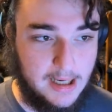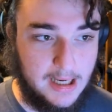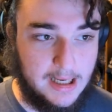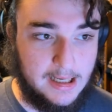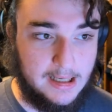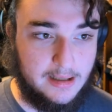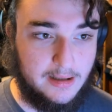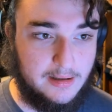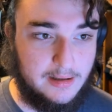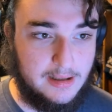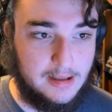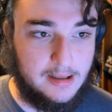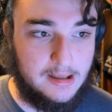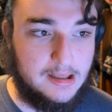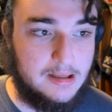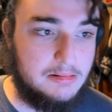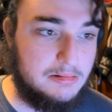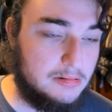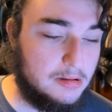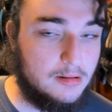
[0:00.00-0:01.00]
and yeah,
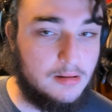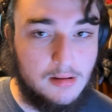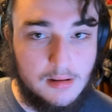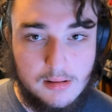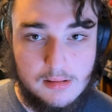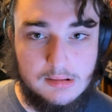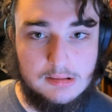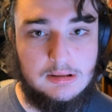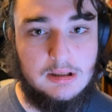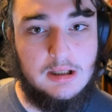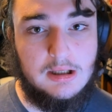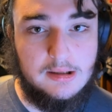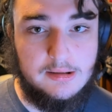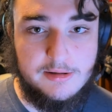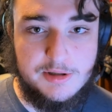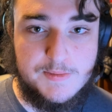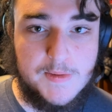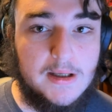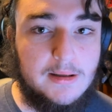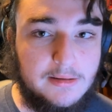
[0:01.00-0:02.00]
it
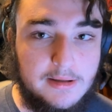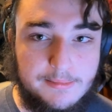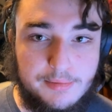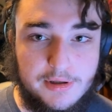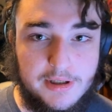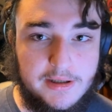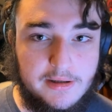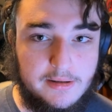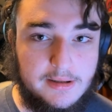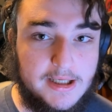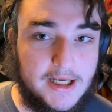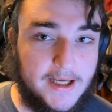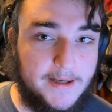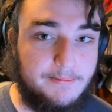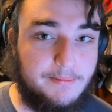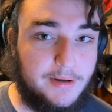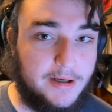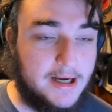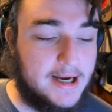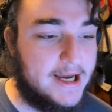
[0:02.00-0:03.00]
was probably a pretty good game,
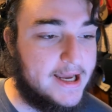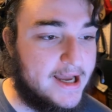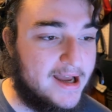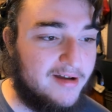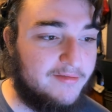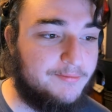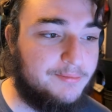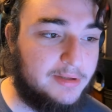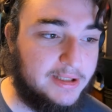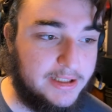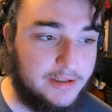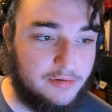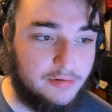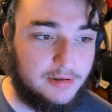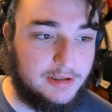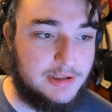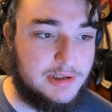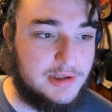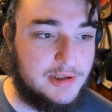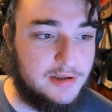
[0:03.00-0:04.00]
but I have played
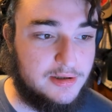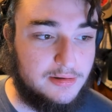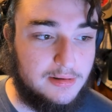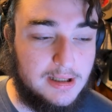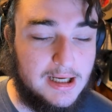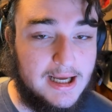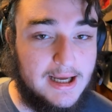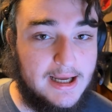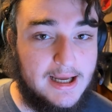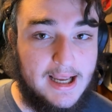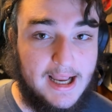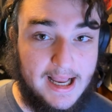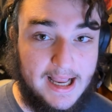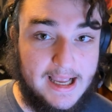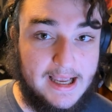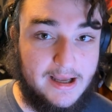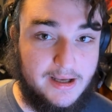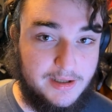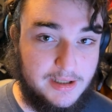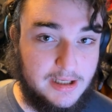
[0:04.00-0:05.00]
Grid 2,
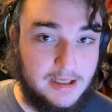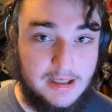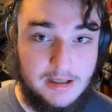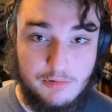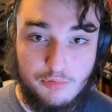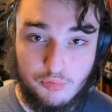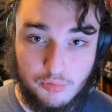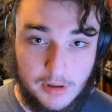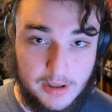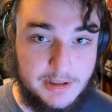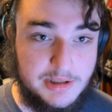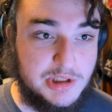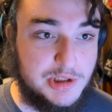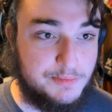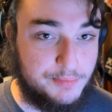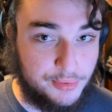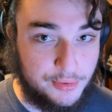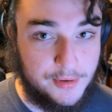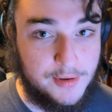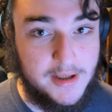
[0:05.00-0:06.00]
and it runs
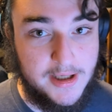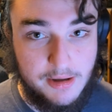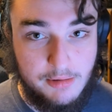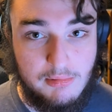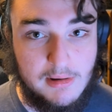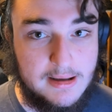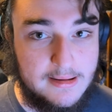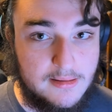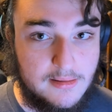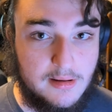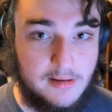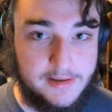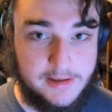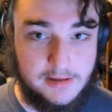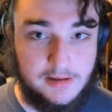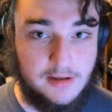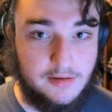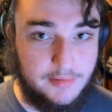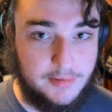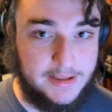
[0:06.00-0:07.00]
pretty well on a
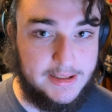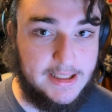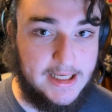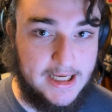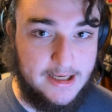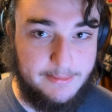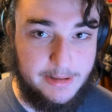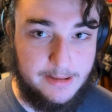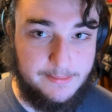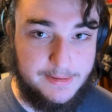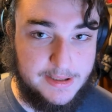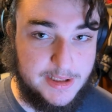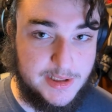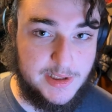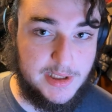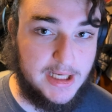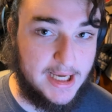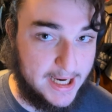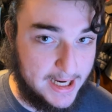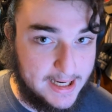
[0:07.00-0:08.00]
low-end gaming
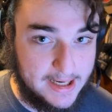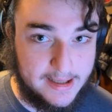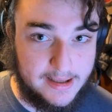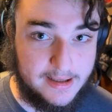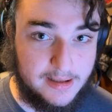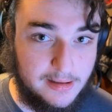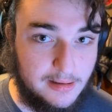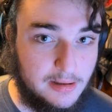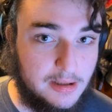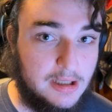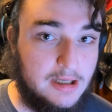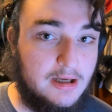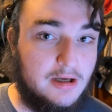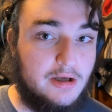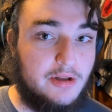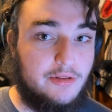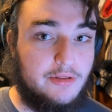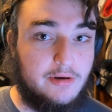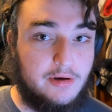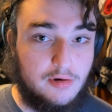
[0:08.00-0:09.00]
PC, and
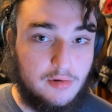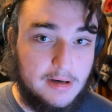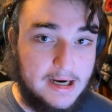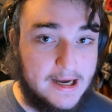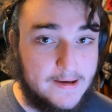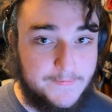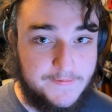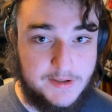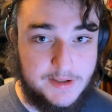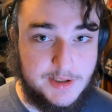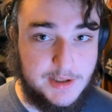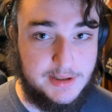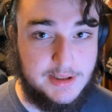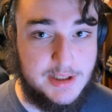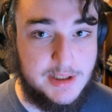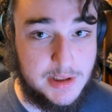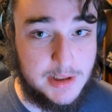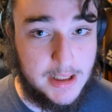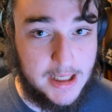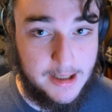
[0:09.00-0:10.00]
the graphics in
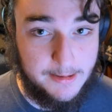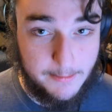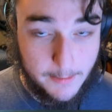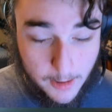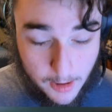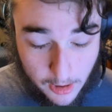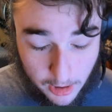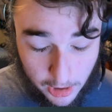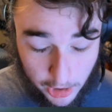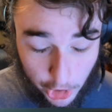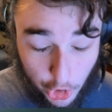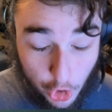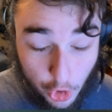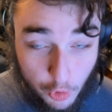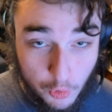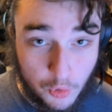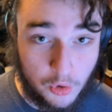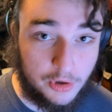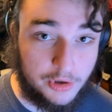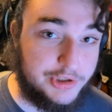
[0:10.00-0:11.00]
this game are
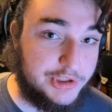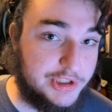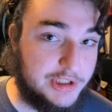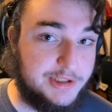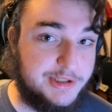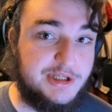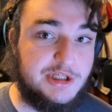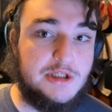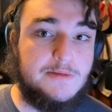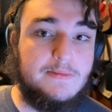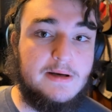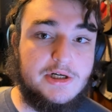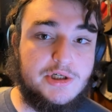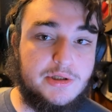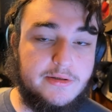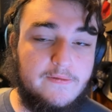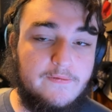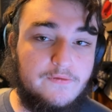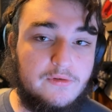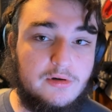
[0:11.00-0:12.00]
gorgeous,
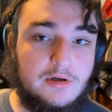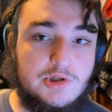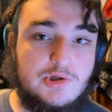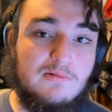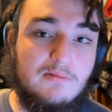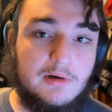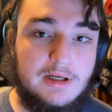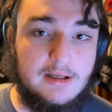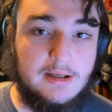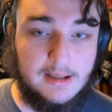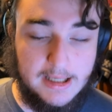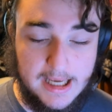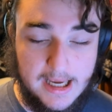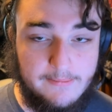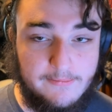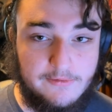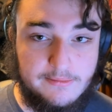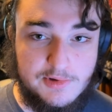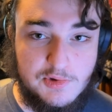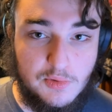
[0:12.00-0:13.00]
especially for a game
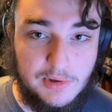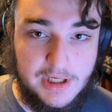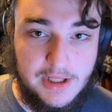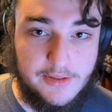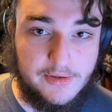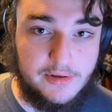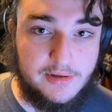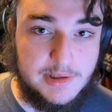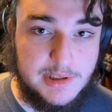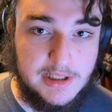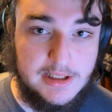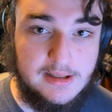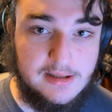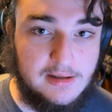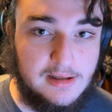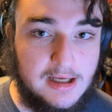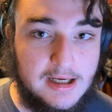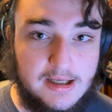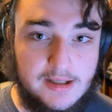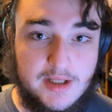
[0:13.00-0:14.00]
from 2013.
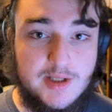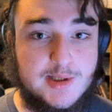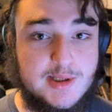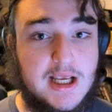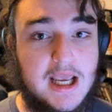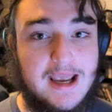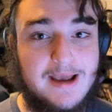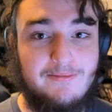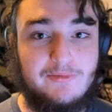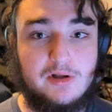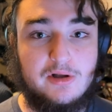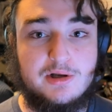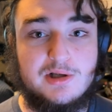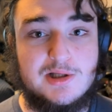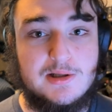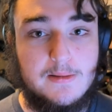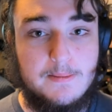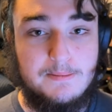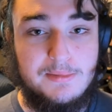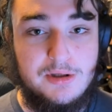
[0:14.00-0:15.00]
This game looks
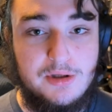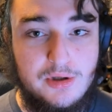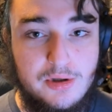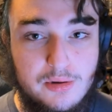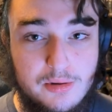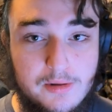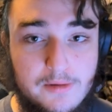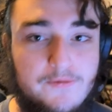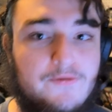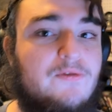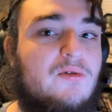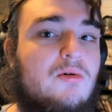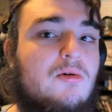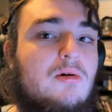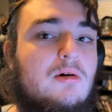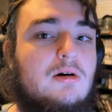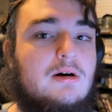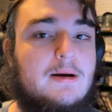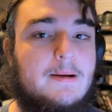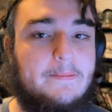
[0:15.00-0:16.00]
beautiful,
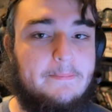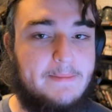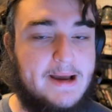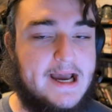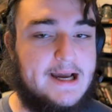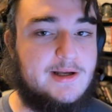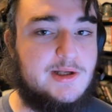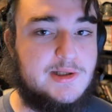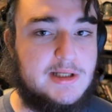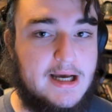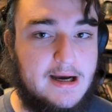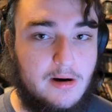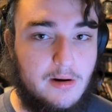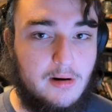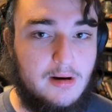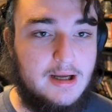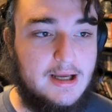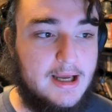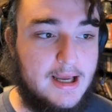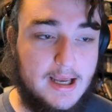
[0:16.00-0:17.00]
maxed out,
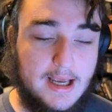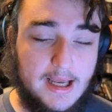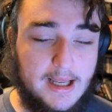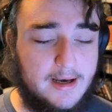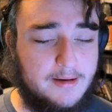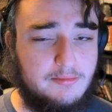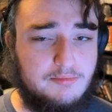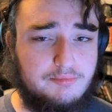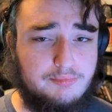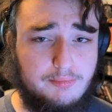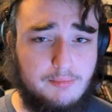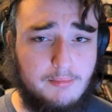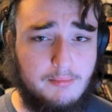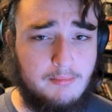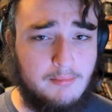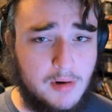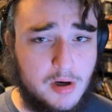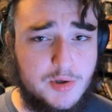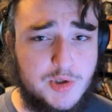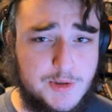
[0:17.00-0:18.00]
and
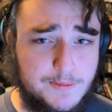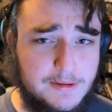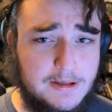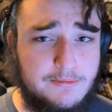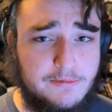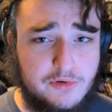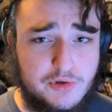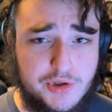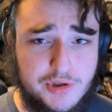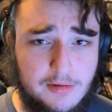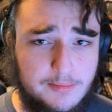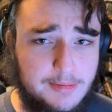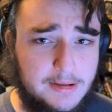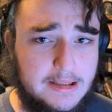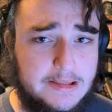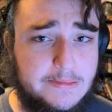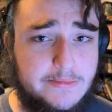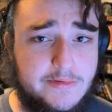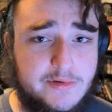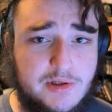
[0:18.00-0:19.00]
most people should be
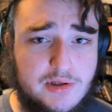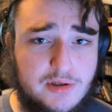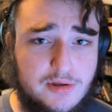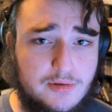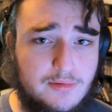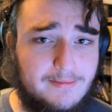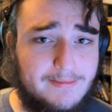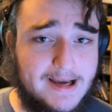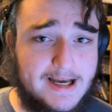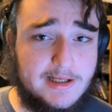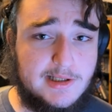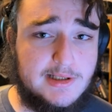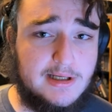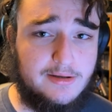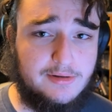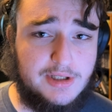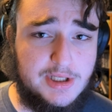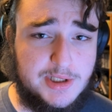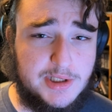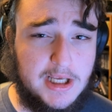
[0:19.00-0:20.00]
able to max
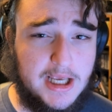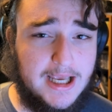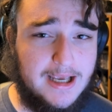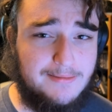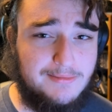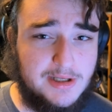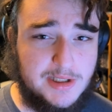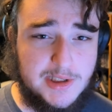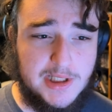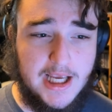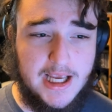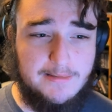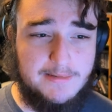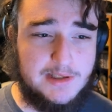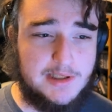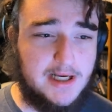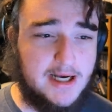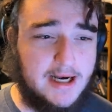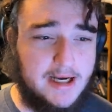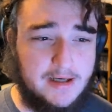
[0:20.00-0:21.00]
out this game. This game is
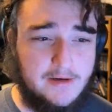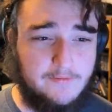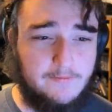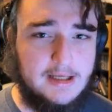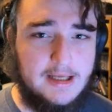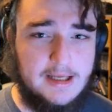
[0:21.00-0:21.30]
kind of